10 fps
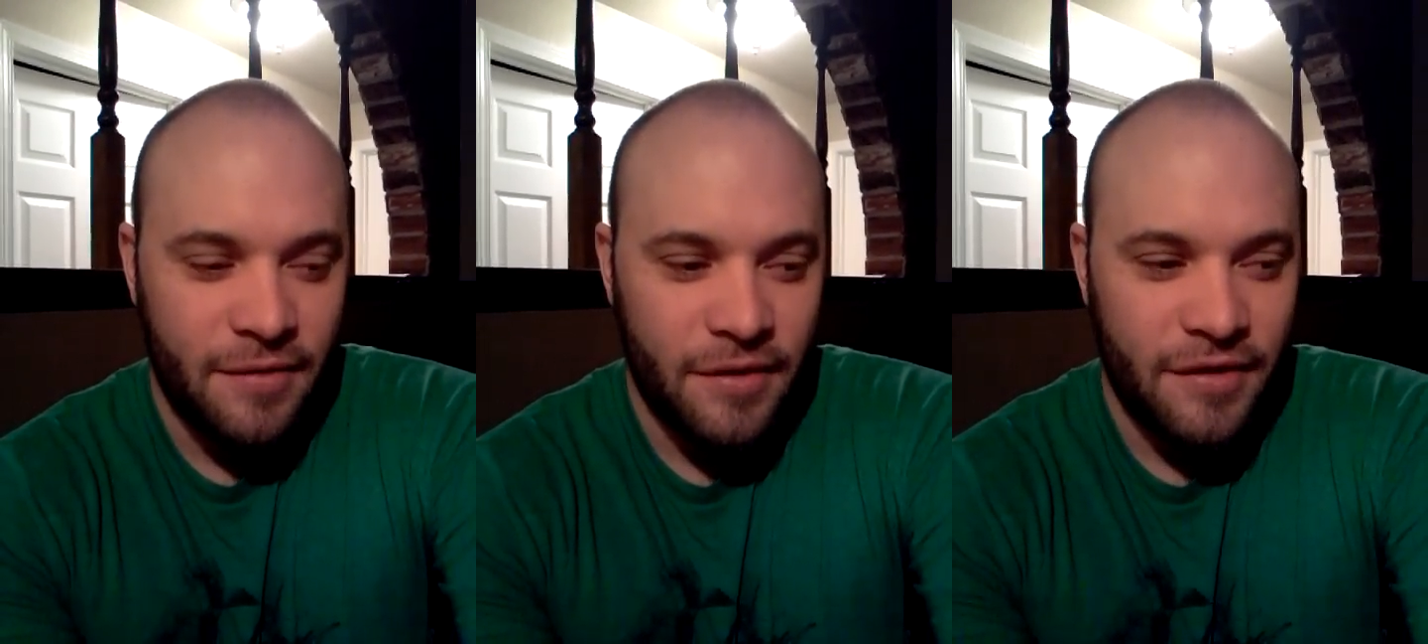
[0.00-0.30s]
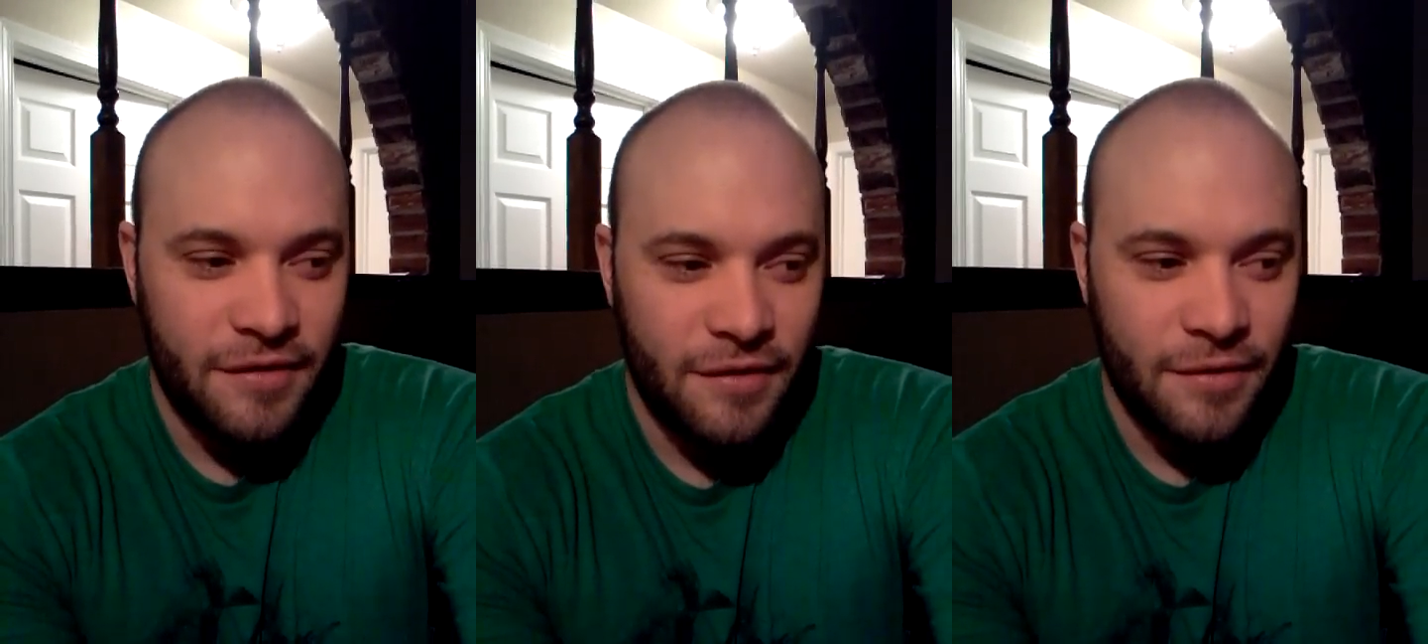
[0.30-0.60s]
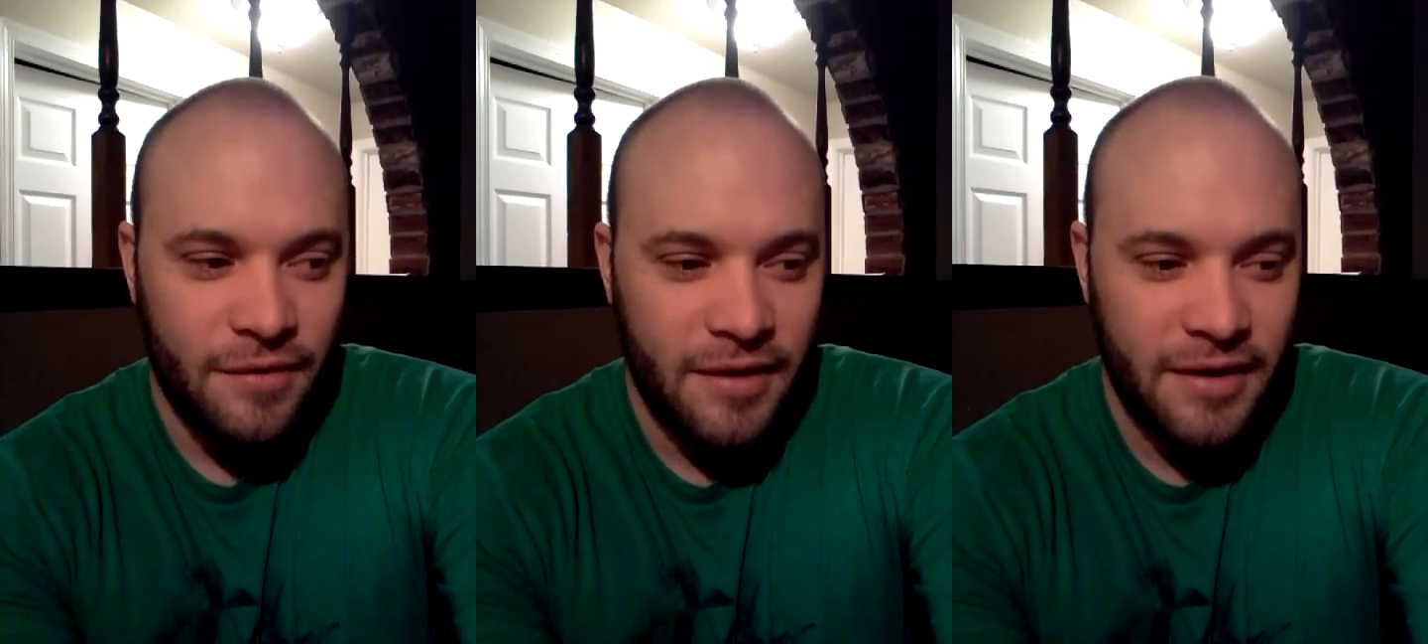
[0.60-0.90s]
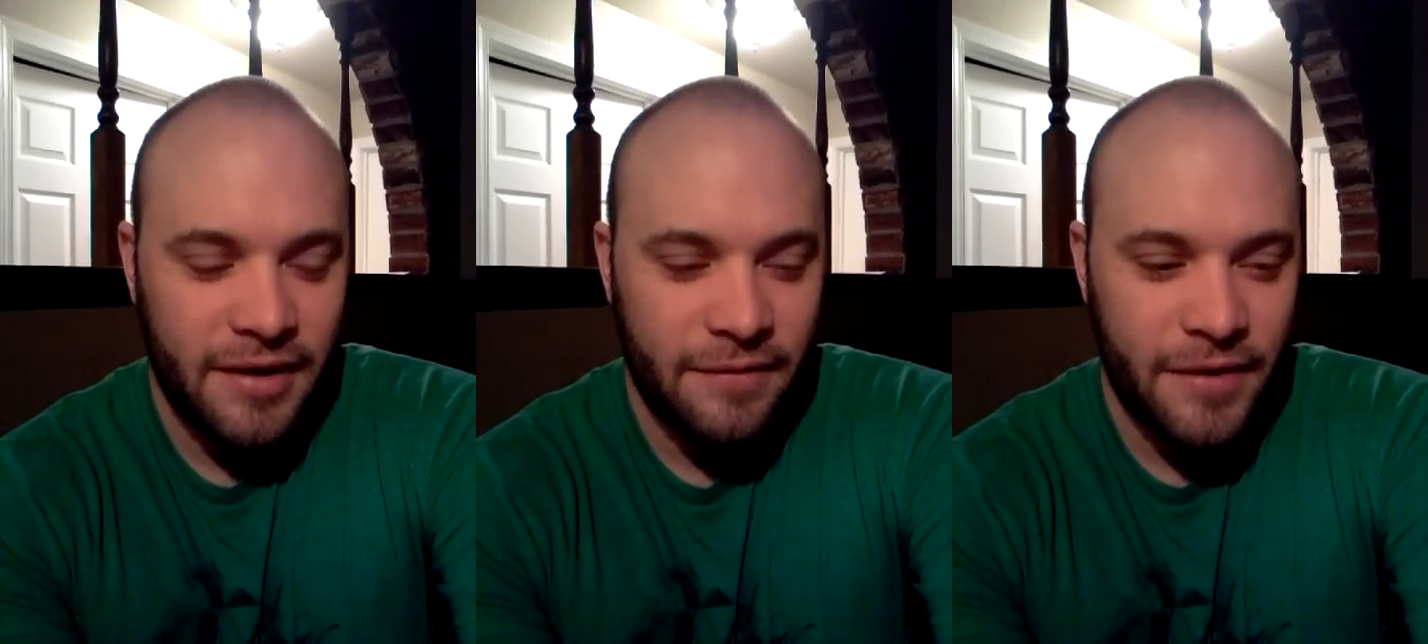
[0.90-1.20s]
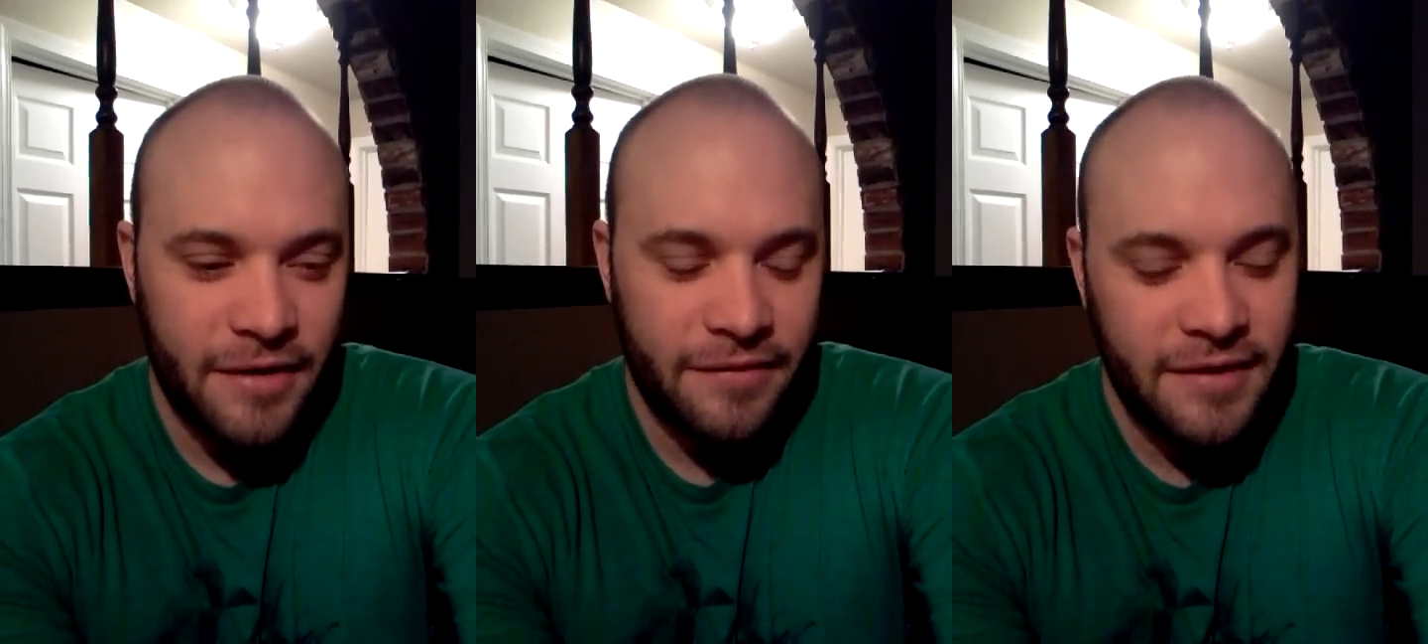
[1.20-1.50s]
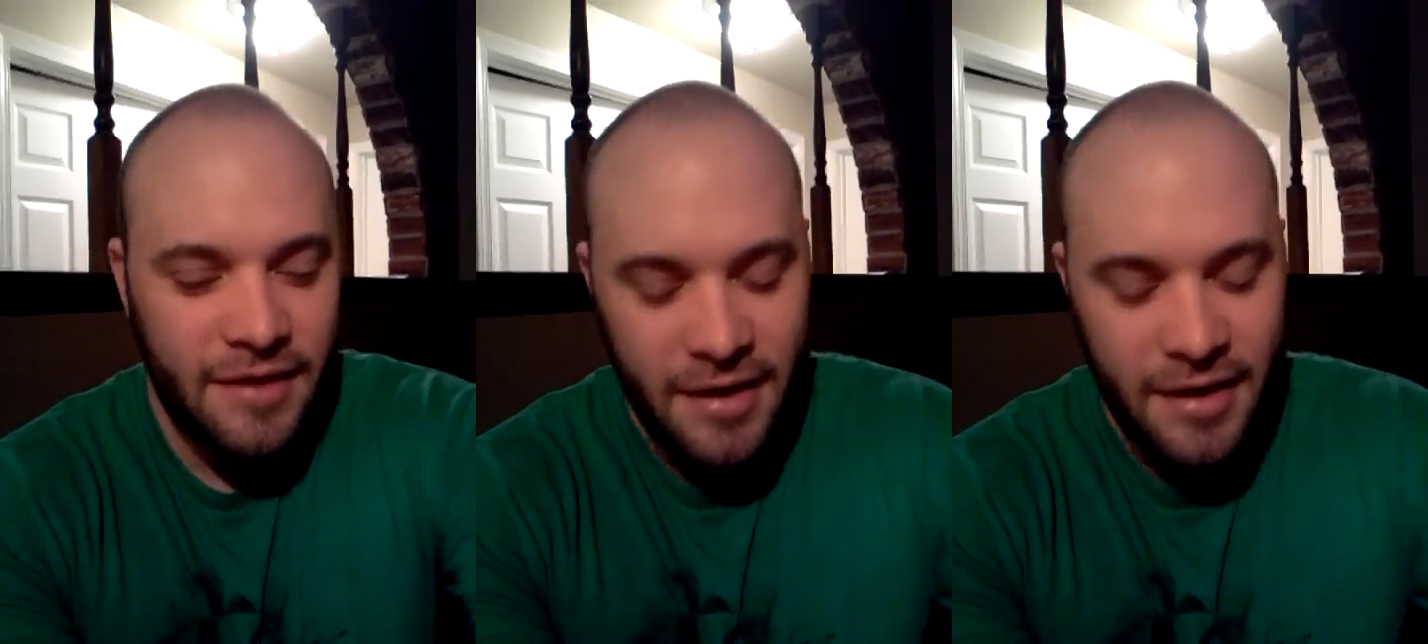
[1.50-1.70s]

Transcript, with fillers: or to get involved.